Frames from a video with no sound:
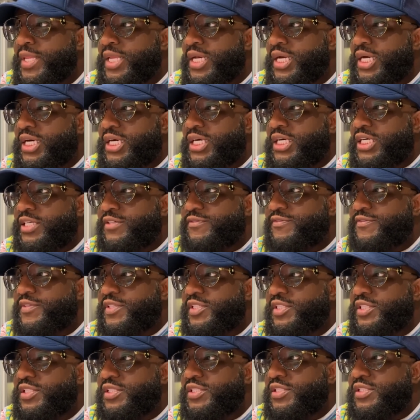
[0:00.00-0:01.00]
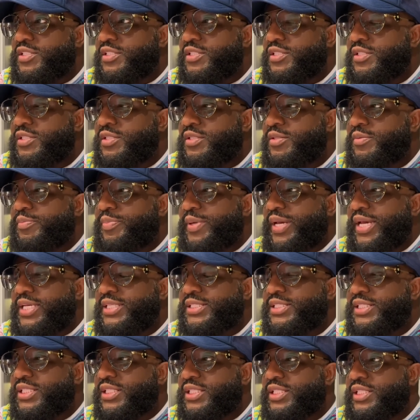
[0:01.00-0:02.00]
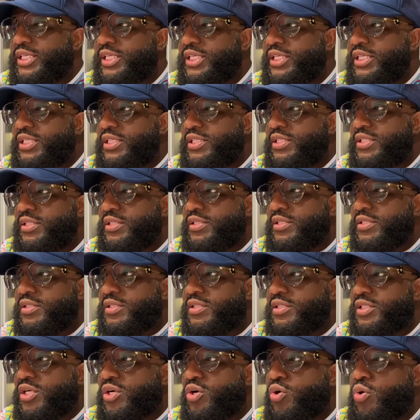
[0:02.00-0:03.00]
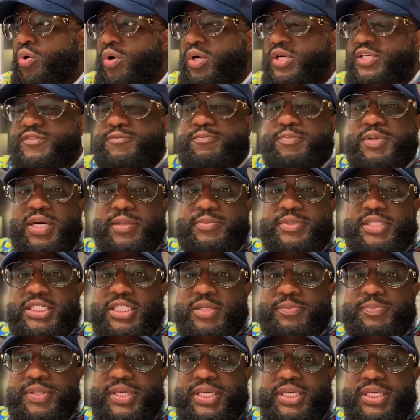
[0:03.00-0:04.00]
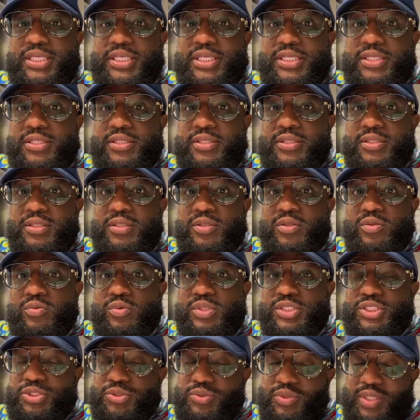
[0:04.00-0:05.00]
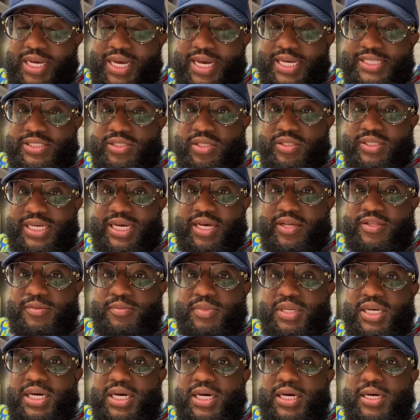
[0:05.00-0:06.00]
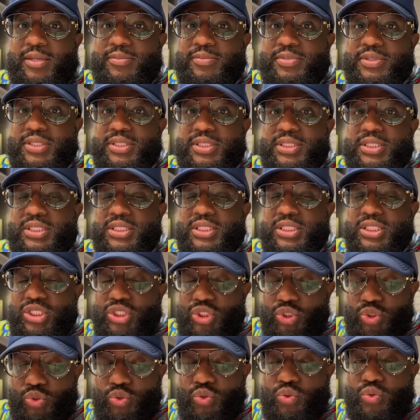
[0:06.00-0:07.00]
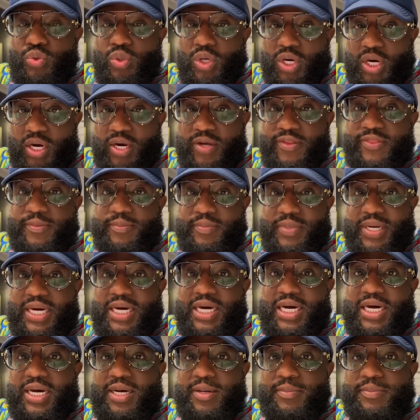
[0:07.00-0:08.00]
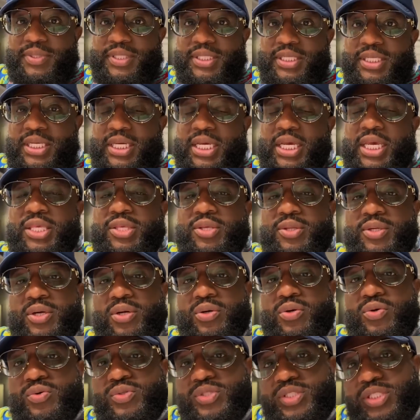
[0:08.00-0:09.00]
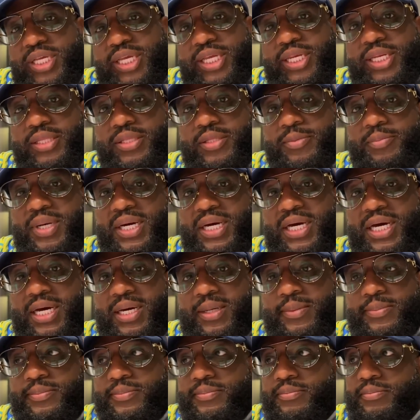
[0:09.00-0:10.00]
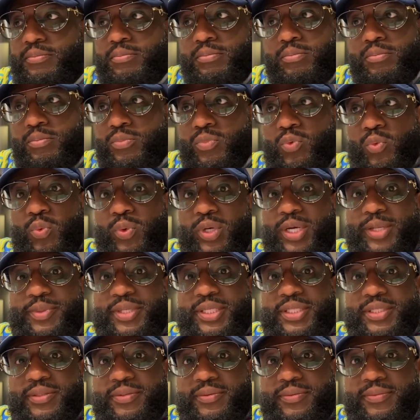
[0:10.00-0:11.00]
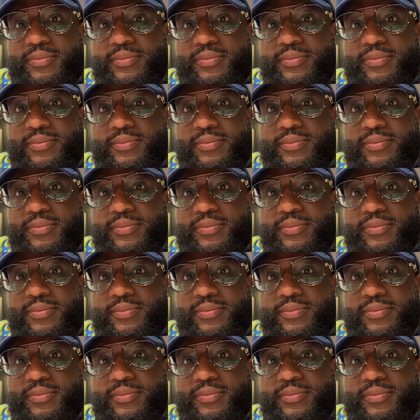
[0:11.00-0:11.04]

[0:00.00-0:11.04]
of basically the court of public opinion, which you guys are now the mob. You are the mob. And you know who's leading the mob? Women.